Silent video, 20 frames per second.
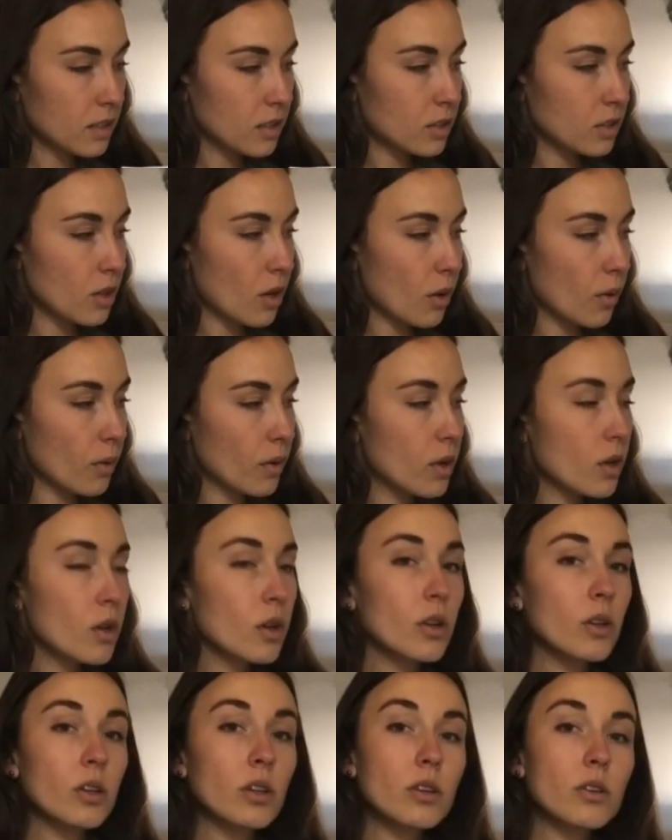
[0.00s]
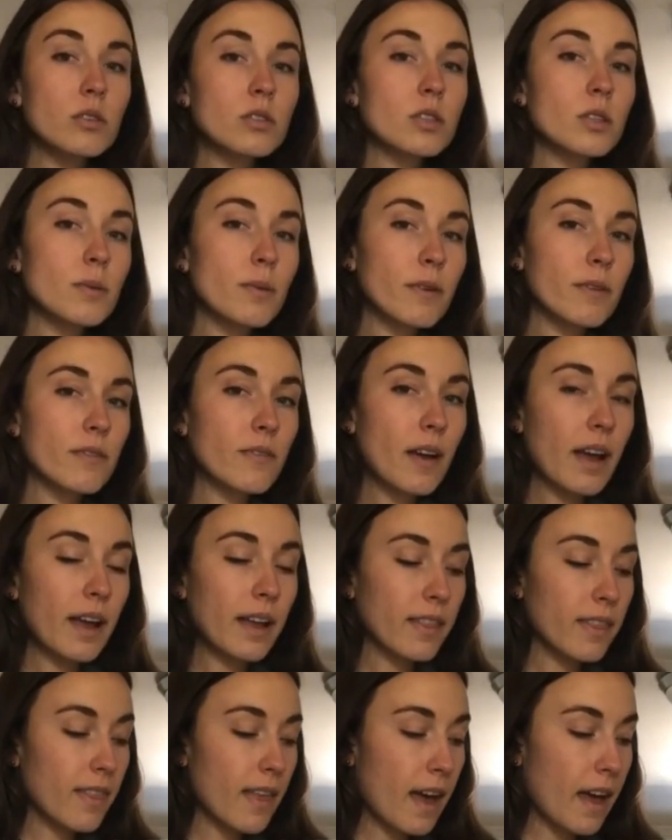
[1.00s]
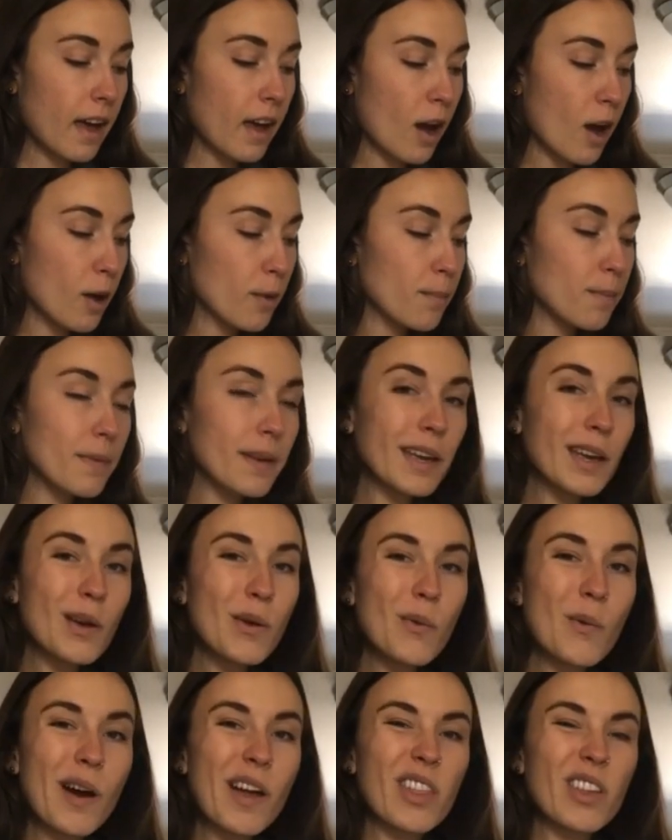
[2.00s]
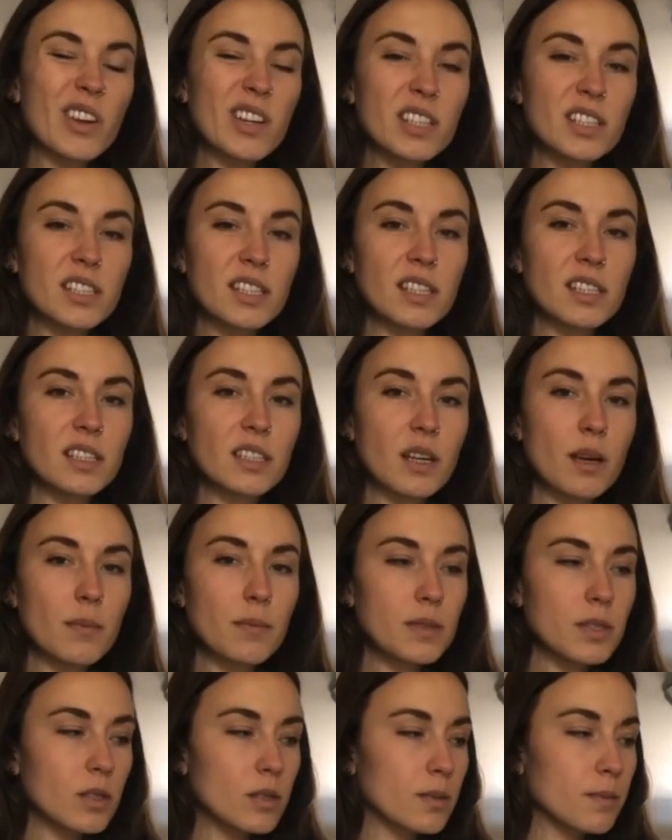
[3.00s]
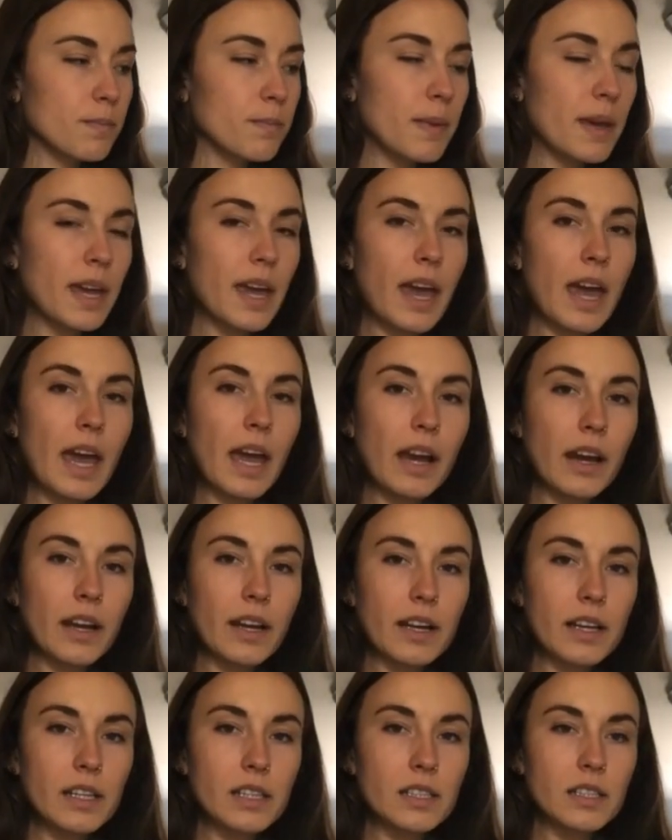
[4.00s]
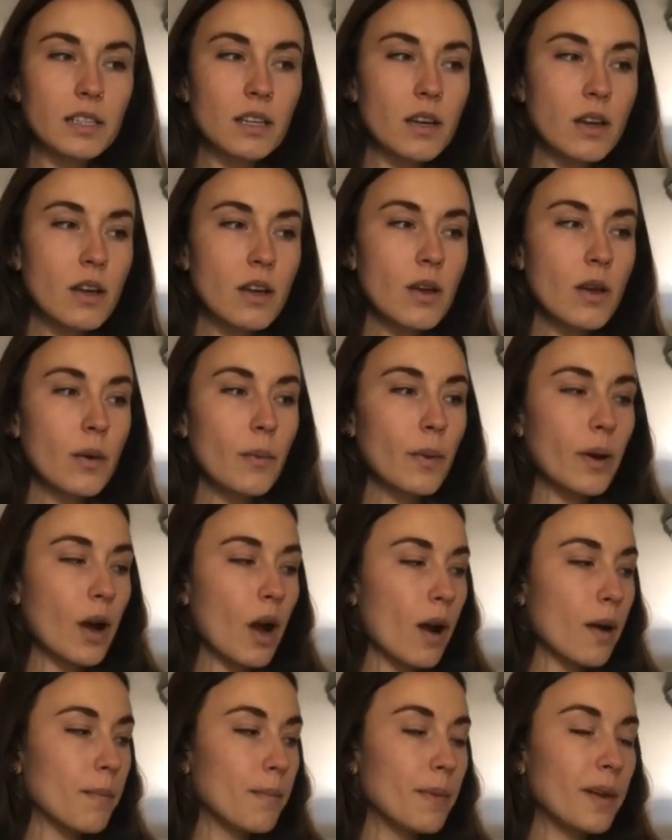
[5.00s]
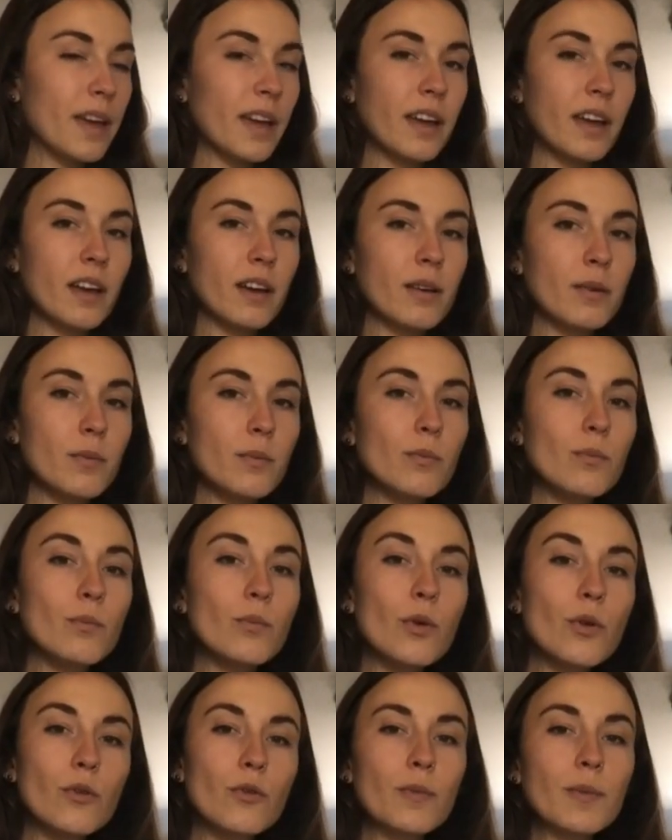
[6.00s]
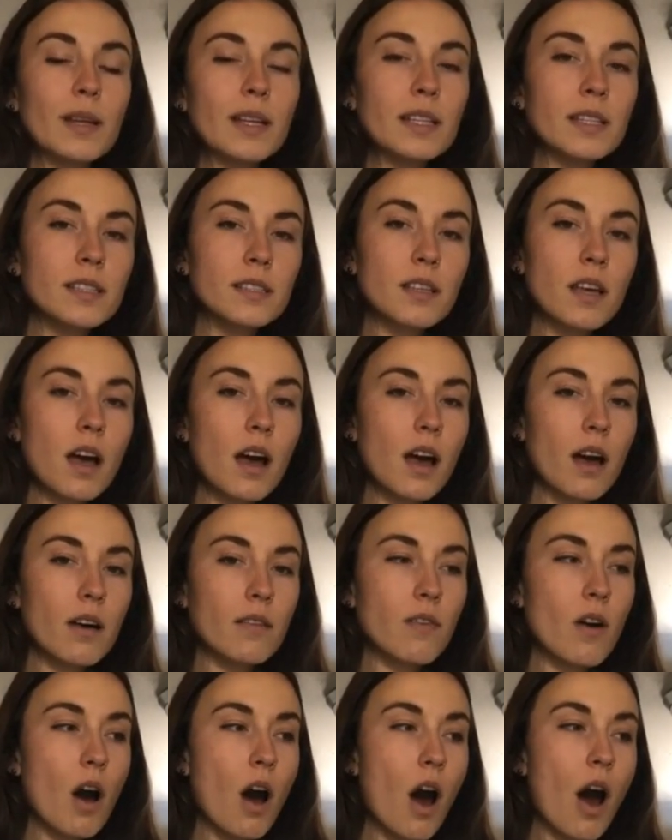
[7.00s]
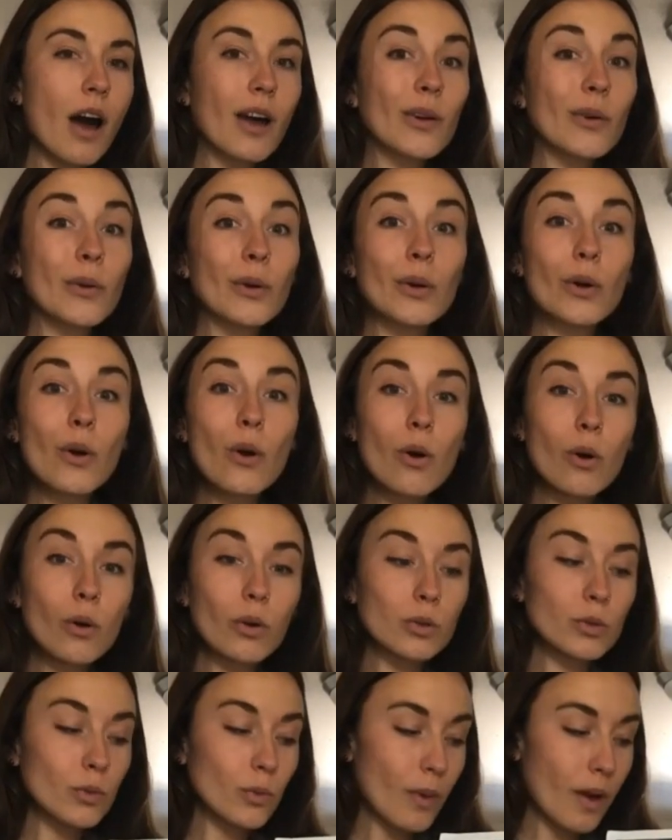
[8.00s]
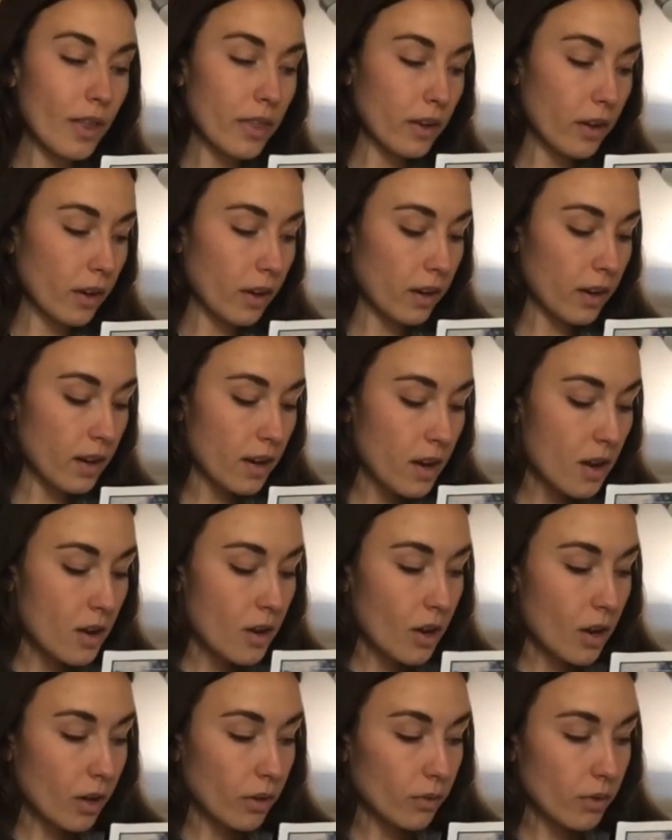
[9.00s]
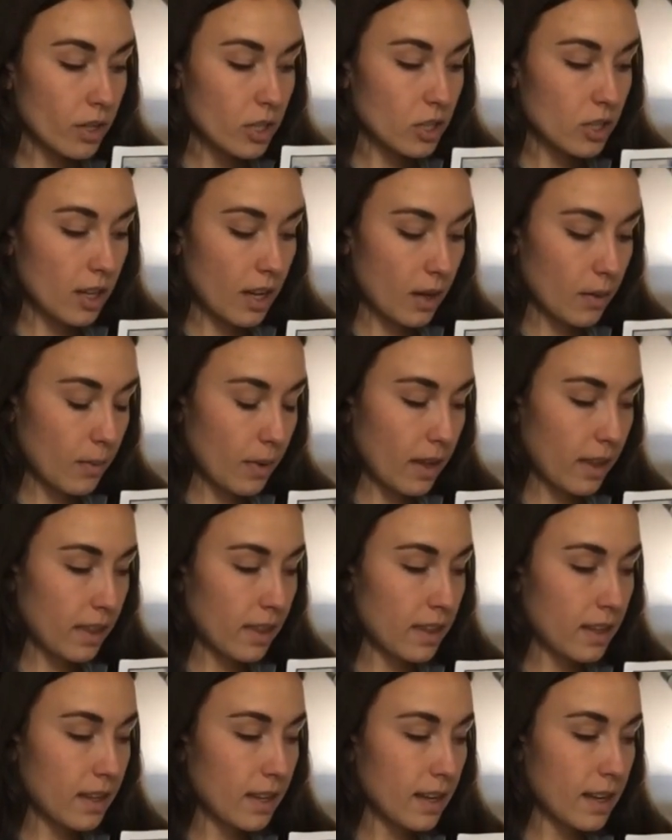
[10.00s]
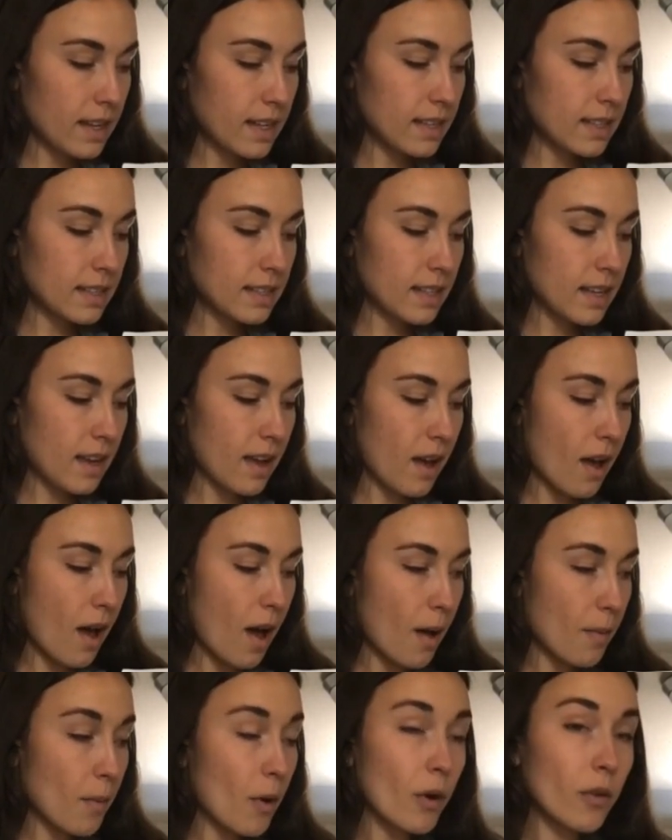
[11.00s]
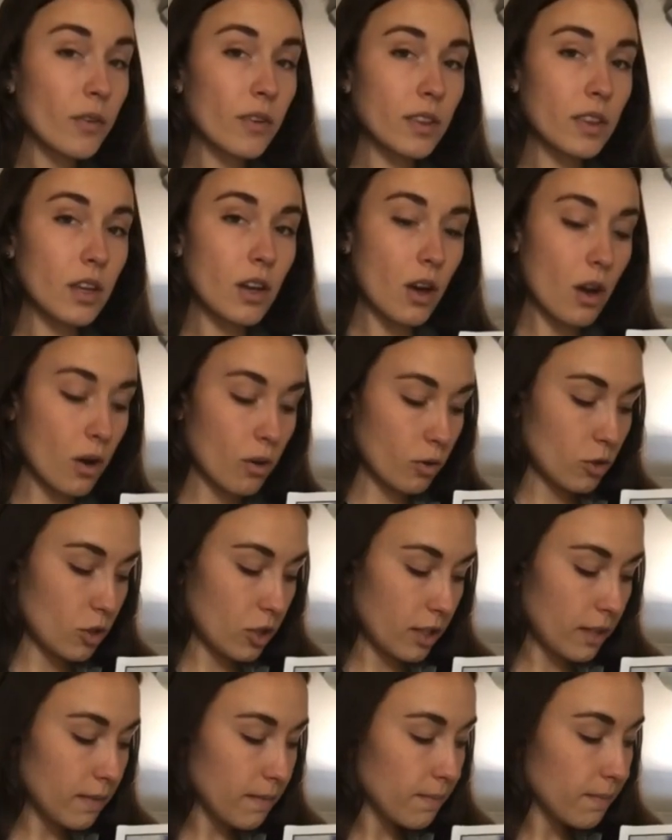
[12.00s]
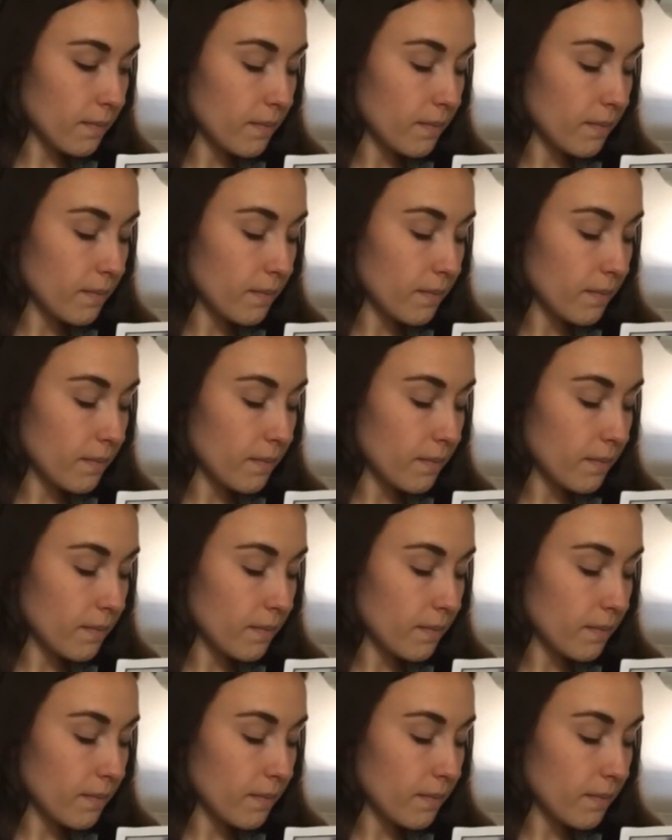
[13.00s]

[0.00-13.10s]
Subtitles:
So usually we find that our big weather systems, those big areas where our big movements of hot or cold weather originate with, is over the ocean.